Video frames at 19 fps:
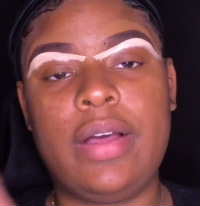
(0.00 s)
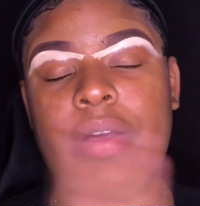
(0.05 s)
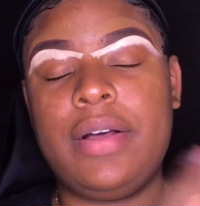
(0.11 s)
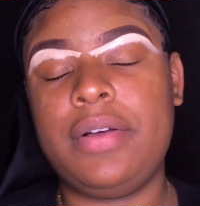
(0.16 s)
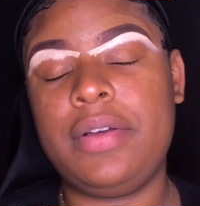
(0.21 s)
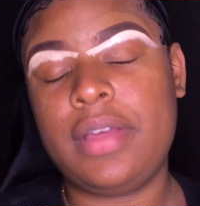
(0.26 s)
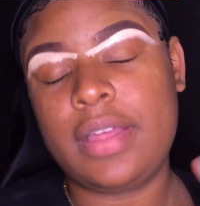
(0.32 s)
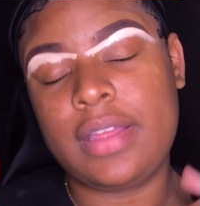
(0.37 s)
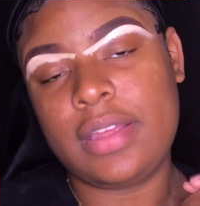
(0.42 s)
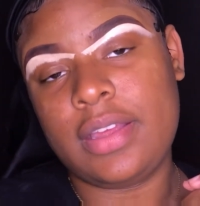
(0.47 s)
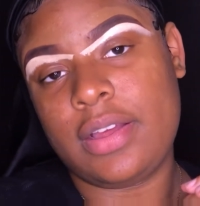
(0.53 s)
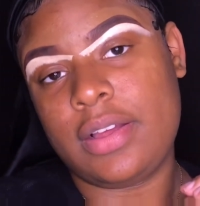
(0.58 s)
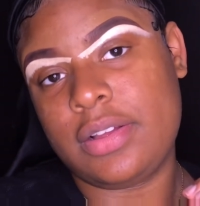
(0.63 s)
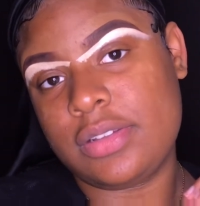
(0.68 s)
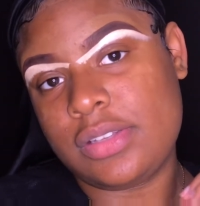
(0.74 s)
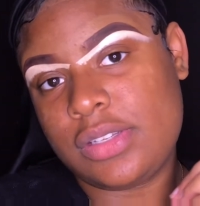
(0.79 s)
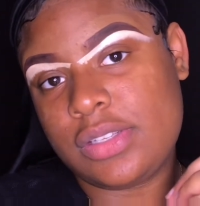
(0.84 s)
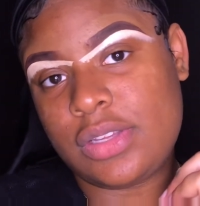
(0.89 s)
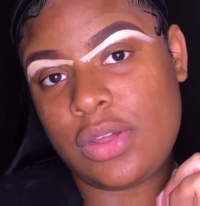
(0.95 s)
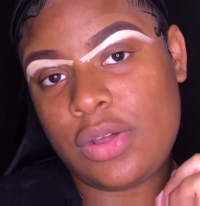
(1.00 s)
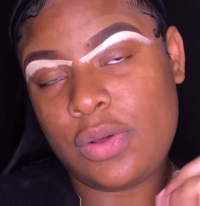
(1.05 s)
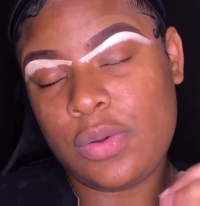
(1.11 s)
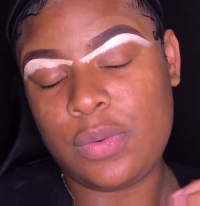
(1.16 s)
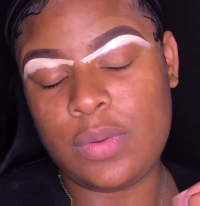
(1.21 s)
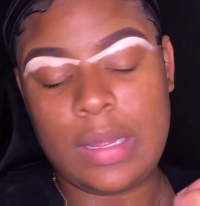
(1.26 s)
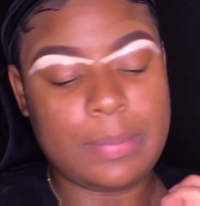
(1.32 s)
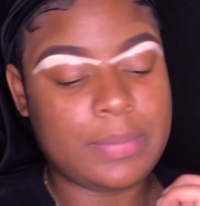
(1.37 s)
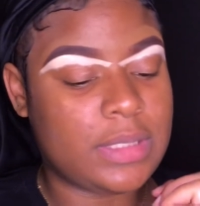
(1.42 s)
Okay y'all,
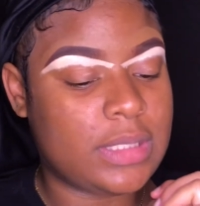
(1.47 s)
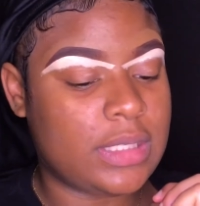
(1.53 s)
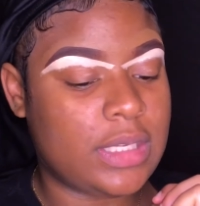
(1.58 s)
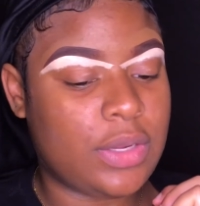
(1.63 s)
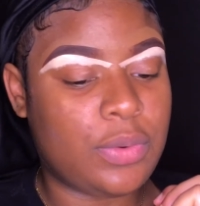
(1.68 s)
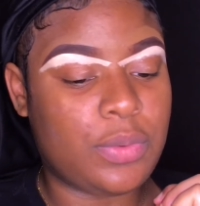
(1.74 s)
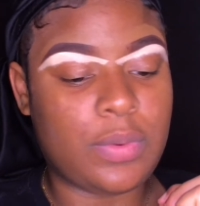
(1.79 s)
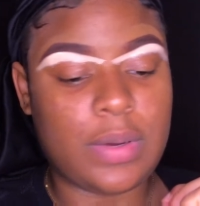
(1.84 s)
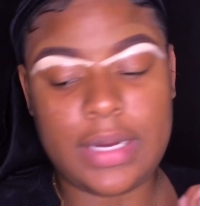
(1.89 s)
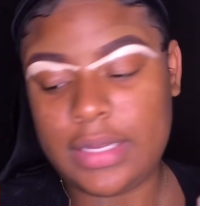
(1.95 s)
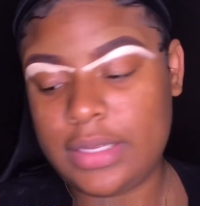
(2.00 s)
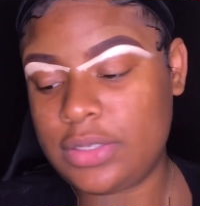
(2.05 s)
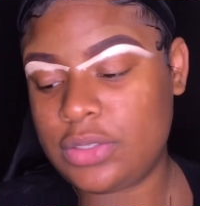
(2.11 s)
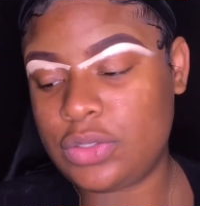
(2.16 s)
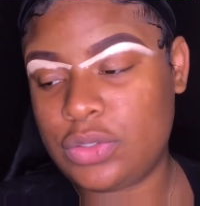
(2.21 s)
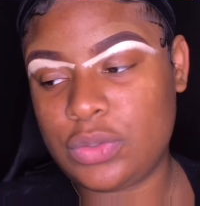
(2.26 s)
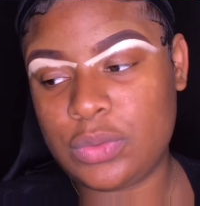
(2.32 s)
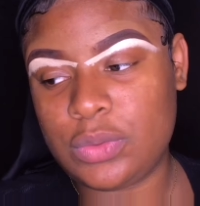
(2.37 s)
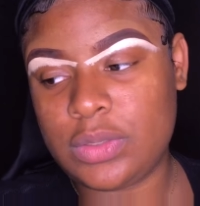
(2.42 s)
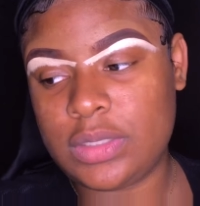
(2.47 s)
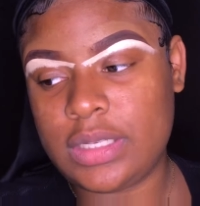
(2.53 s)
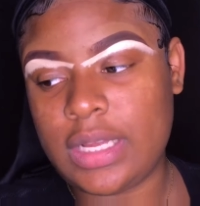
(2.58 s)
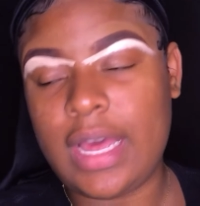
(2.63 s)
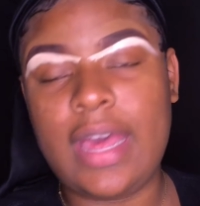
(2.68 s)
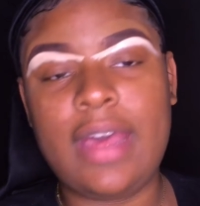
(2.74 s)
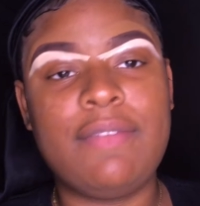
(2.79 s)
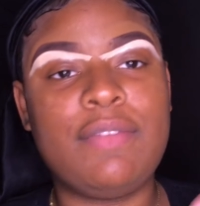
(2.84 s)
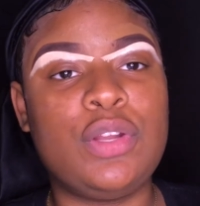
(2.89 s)
so I'm gonna just get right into it. I
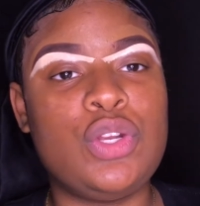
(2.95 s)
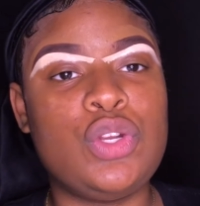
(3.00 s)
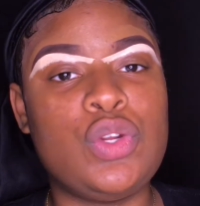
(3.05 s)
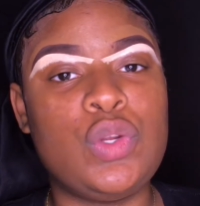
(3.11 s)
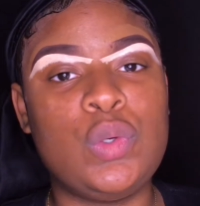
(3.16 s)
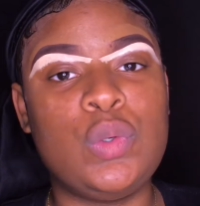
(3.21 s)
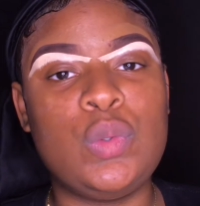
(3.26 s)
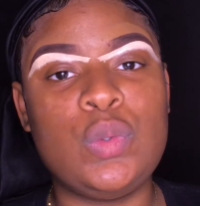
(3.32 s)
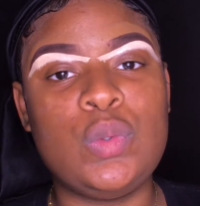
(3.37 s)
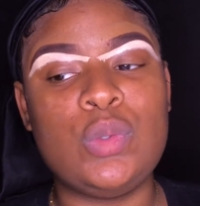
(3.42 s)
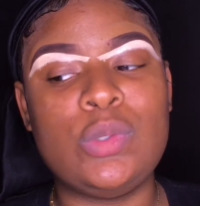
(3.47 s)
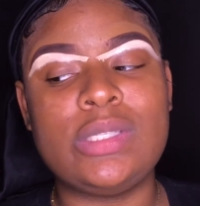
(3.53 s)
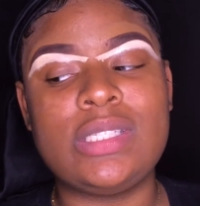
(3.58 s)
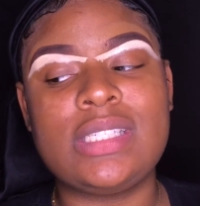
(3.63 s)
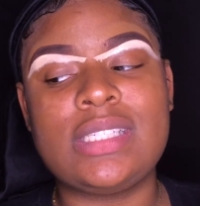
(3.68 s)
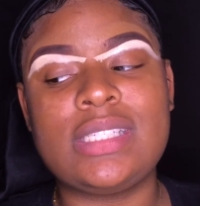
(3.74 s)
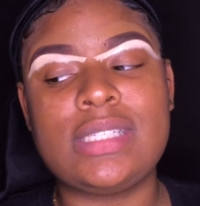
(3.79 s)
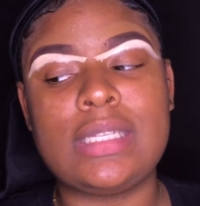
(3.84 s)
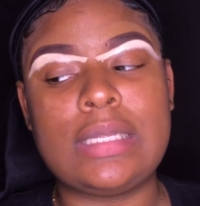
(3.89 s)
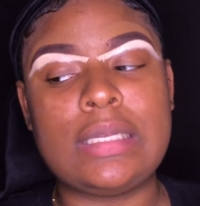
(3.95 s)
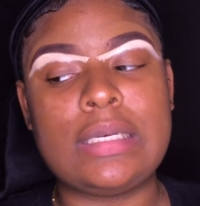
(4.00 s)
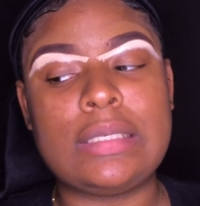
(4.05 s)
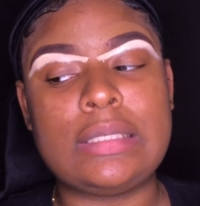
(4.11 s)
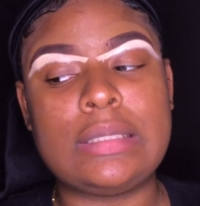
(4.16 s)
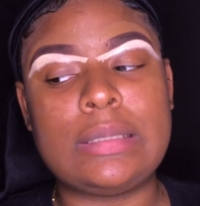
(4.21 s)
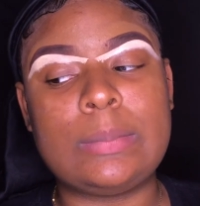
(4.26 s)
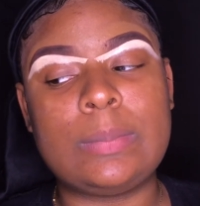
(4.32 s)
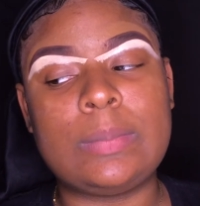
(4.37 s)
have a new
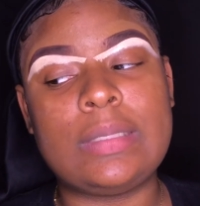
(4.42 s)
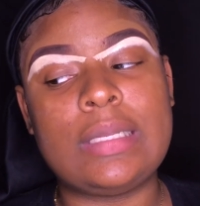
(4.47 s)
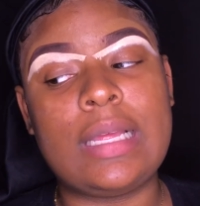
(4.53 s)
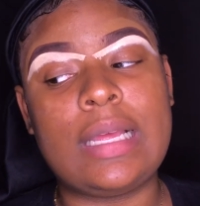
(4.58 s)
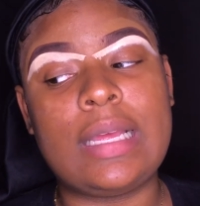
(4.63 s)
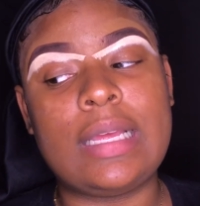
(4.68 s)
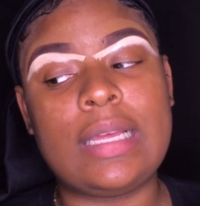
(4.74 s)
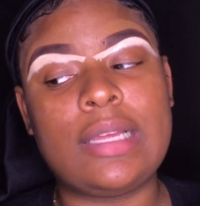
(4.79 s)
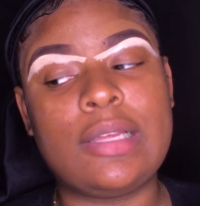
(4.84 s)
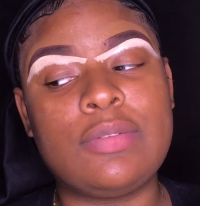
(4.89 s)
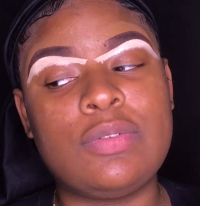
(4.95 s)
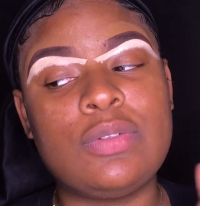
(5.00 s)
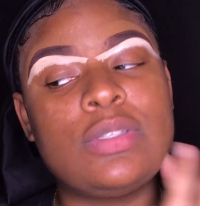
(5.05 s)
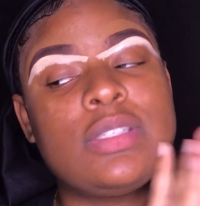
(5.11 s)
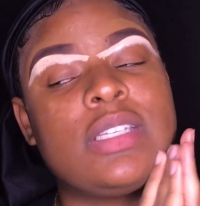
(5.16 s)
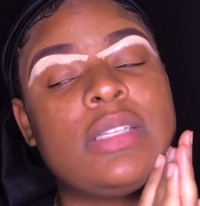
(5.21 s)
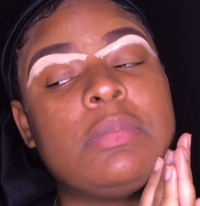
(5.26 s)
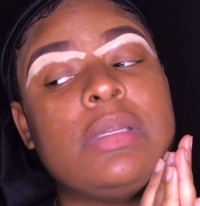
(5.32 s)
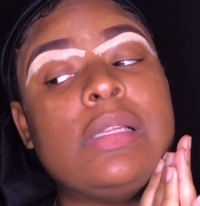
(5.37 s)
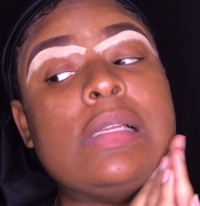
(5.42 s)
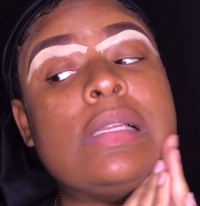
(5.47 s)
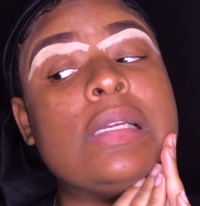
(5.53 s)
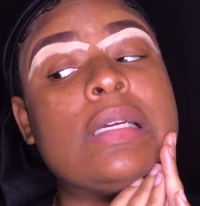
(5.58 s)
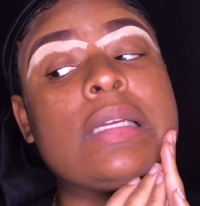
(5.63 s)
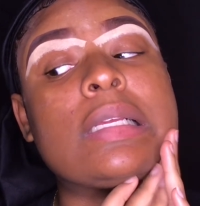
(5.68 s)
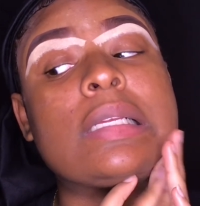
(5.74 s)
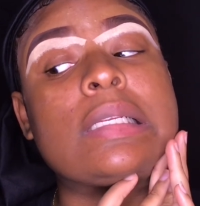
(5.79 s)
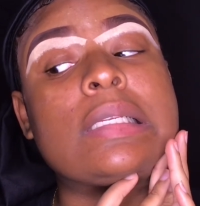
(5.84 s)
setup. Like, if you see me
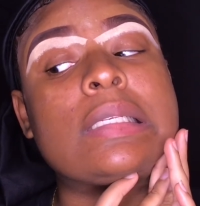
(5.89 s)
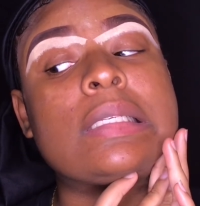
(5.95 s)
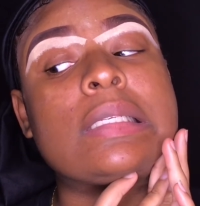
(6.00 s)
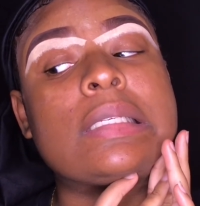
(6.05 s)
looking